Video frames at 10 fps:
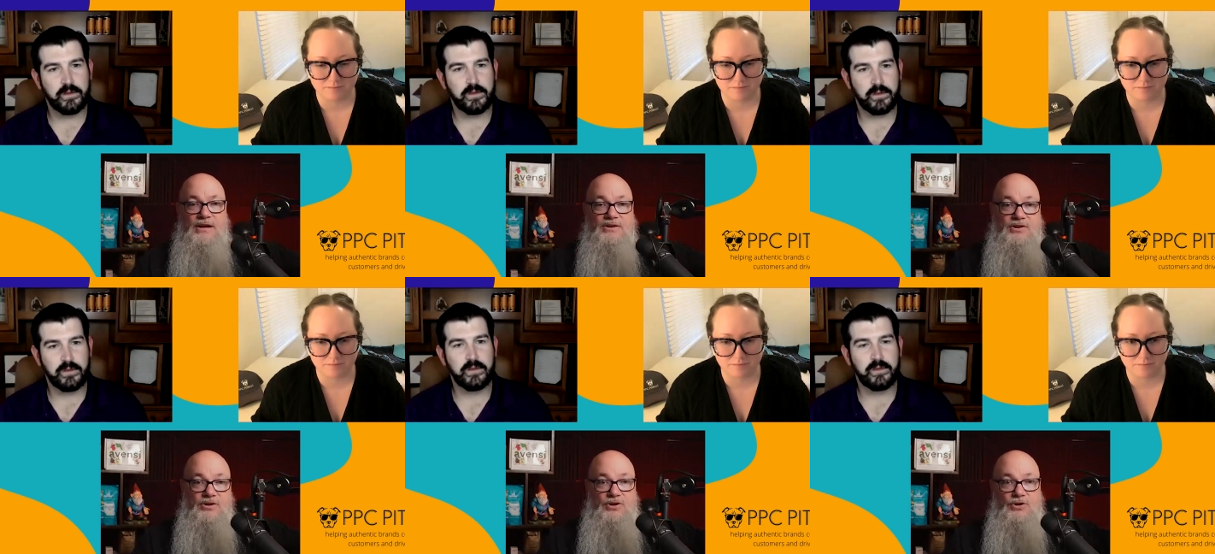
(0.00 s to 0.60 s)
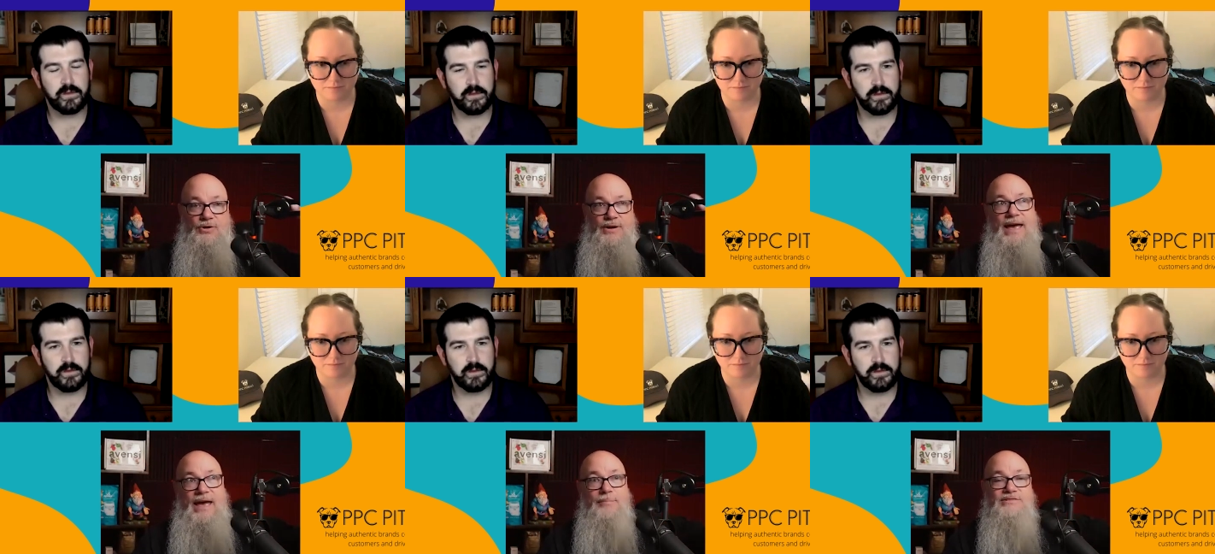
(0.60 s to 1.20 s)
Speaker 1: to your
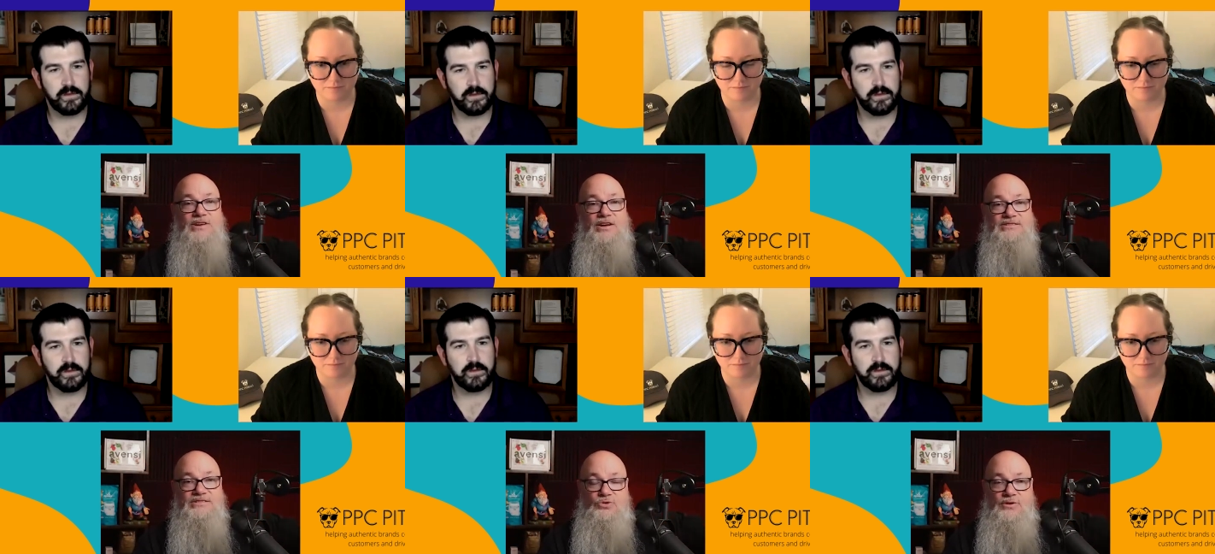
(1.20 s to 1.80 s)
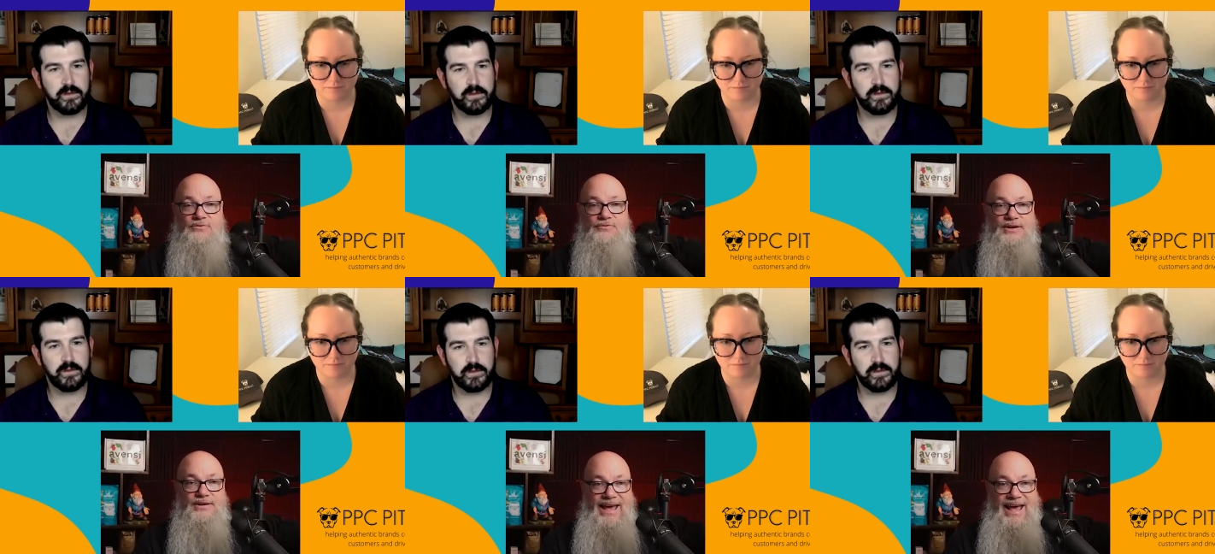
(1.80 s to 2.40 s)
Amazon
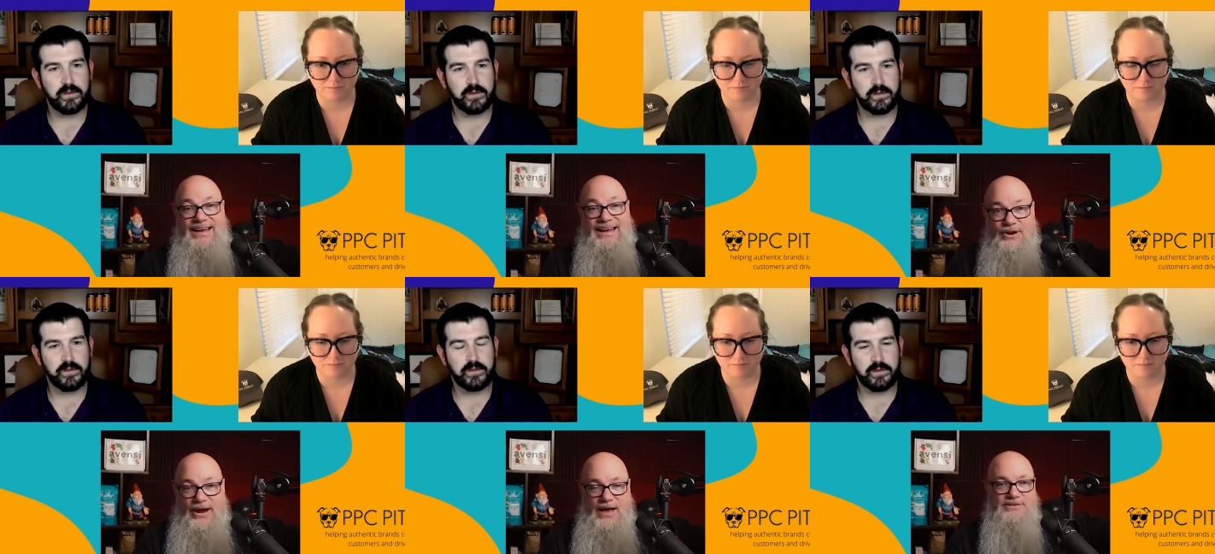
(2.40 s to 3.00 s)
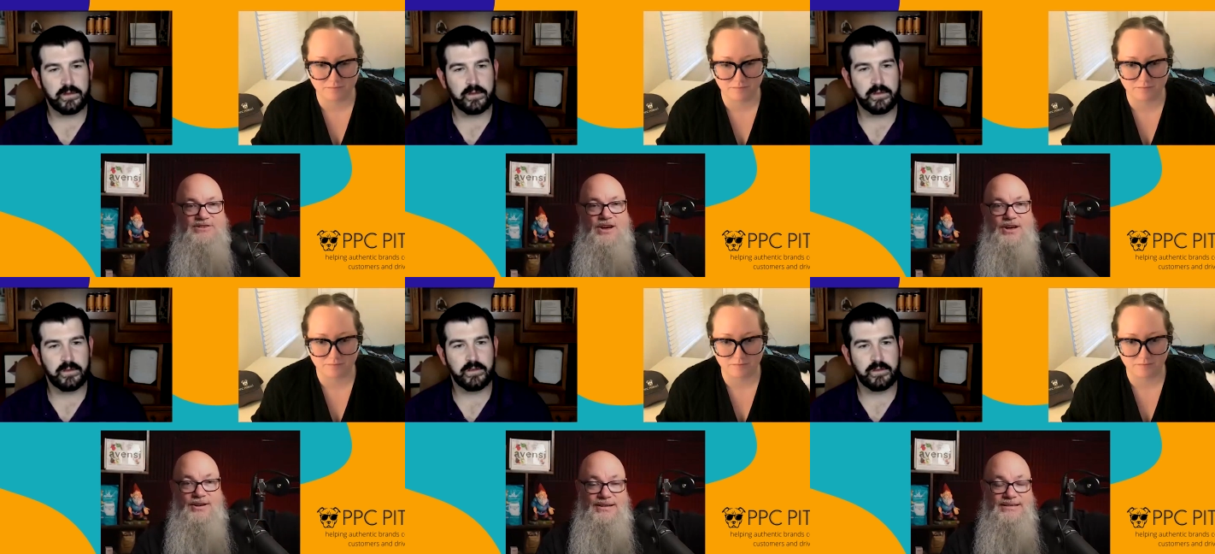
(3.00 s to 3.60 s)
storefront and your Amazon
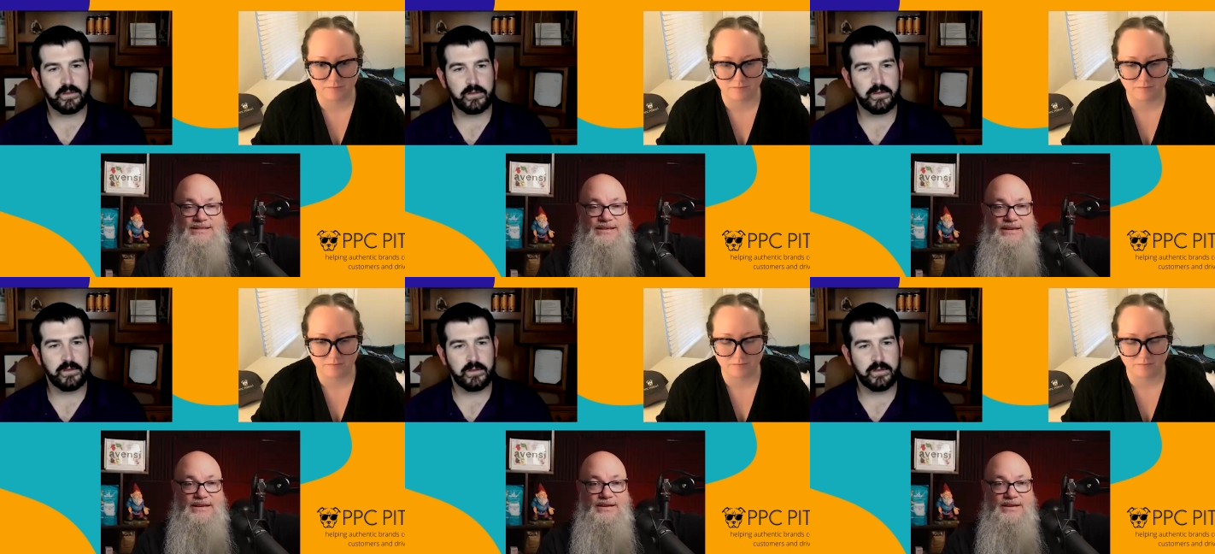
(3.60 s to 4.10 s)
listing,